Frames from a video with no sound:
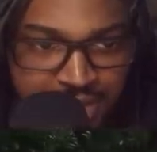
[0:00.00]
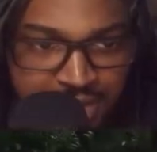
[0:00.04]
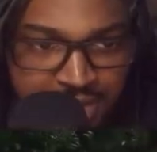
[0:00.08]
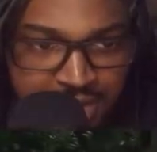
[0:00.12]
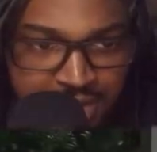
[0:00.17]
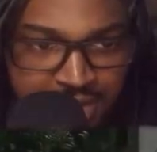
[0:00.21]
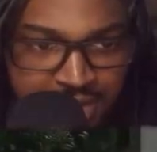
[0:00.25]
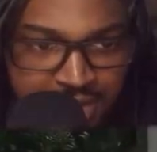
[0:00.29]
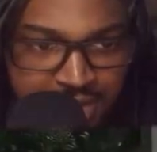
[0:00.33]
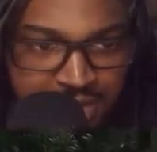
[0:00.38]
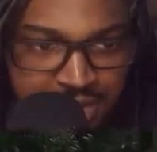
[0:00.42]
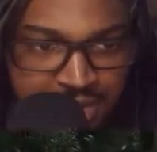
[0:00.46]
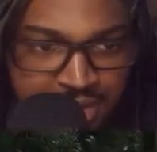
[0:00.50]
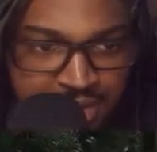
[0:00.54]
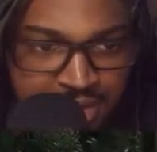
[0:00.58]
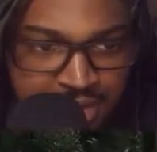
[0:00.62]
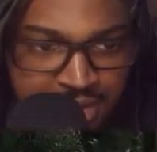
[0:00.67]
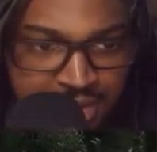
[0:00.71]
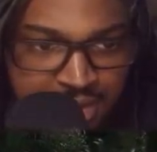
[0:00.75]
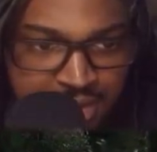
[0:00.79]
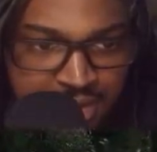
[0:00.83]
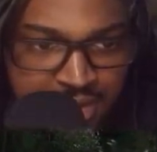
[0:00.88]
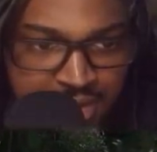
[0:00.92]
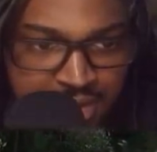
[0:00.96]

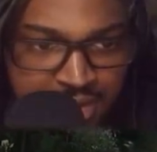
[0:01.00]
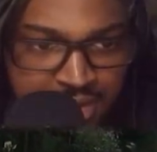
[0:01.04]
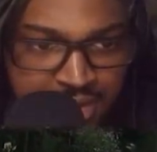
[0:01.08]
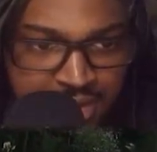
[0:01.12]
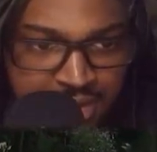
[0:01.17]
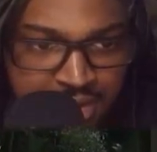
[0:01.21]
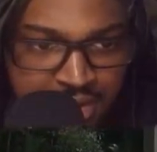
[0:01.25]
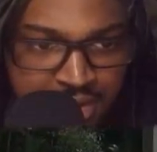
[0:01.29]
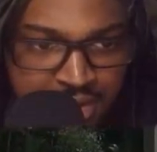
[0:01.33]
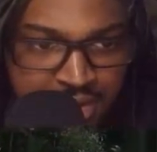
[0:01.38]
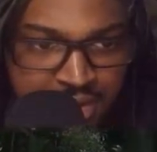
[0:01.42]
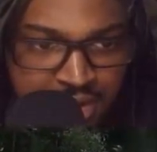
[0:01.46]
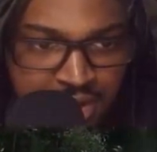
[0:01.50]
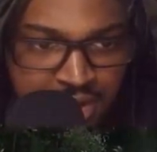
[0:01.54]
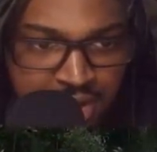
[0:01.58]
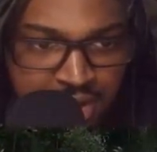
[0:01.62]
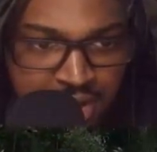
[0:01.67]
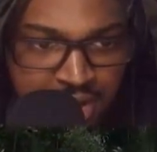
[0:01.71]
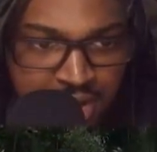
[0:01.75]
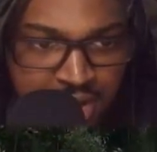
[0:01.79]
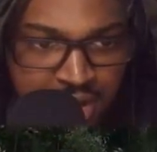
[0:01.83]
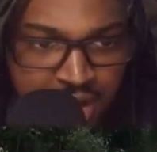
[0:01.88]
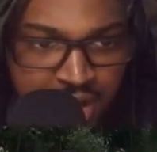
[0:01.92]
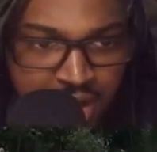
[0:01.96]

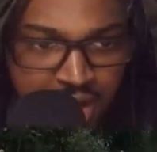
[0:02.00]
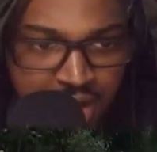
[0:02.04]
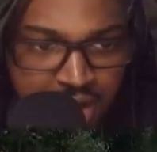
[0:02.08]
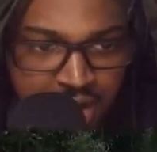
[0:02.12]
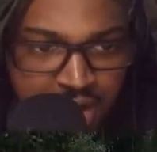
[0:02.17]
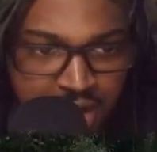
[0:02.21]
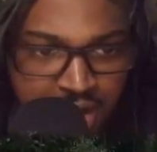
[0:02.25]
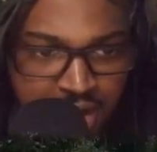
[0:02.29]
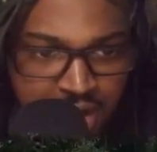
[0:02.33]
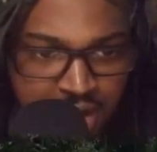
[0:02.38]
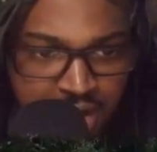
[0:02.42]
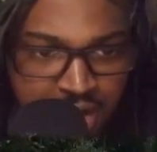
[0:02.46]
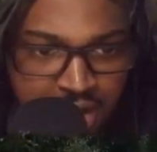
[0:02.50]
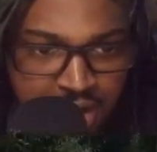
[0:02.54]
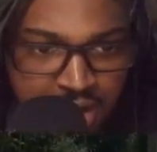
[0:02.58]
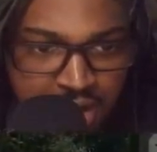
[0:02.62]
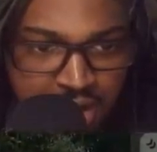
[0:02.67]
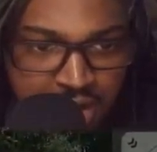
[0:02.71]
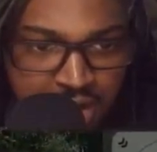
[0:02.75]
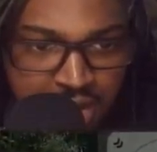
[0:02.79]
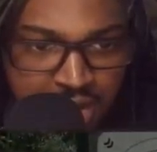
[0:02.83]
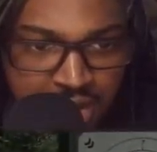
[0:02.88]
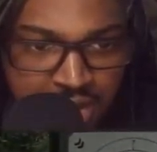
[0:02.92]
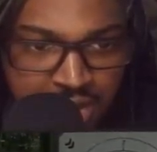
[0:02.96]

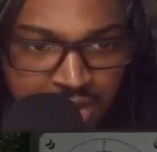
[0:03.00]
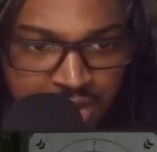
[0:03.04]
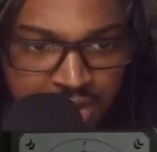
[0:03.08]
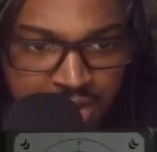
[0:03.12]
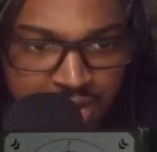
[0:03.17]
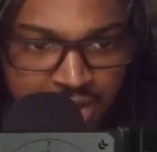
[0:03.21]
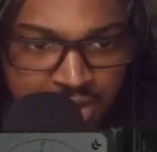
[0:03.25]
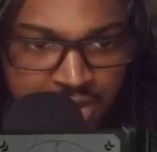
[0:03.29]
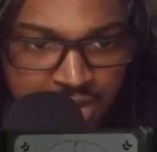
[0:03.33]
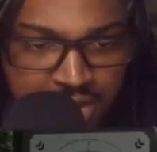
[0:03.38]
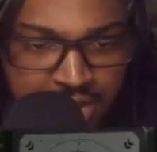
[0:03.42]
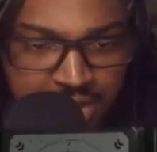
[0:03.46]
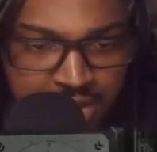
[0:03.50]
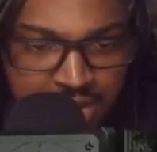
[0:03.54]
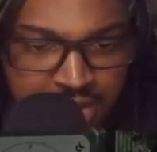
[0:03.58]
Nobody speaks.